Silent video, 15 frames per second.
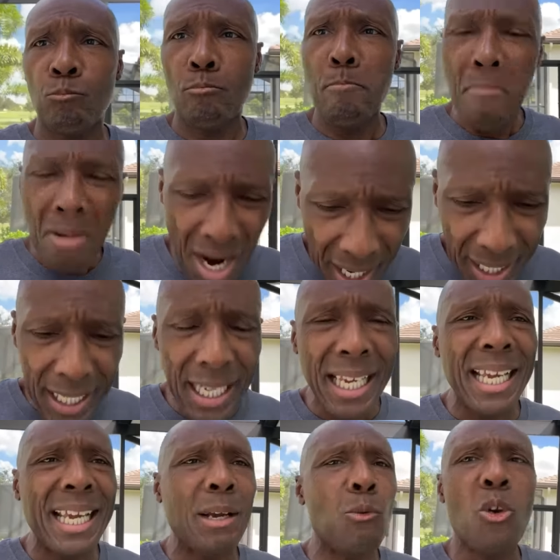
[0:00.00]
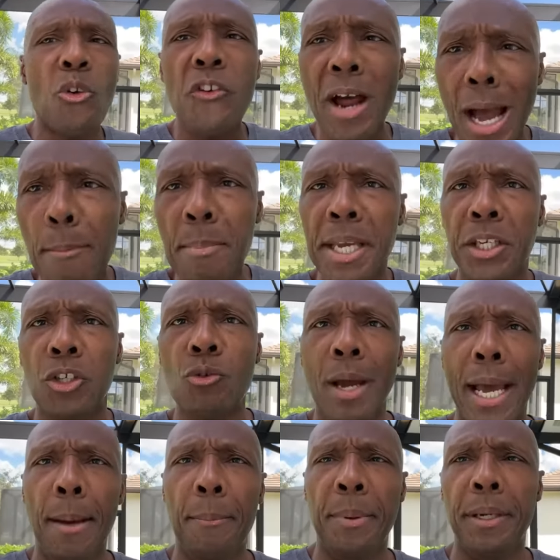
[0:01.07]
Money will not make you
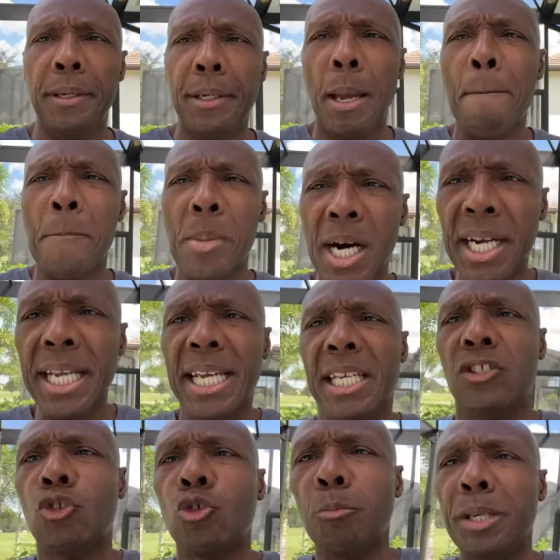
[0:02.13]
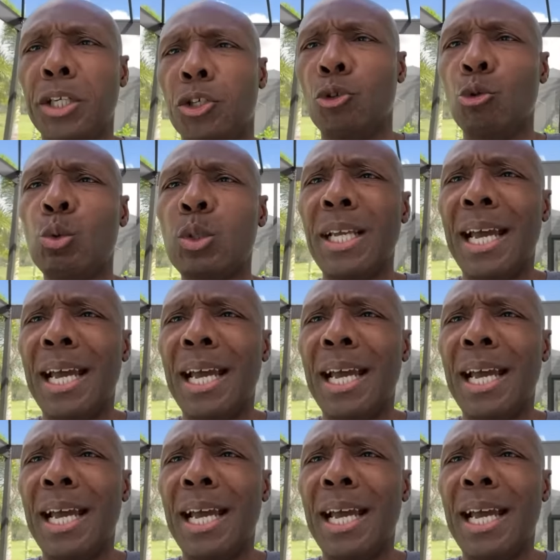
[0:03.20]
happy. Money is to be used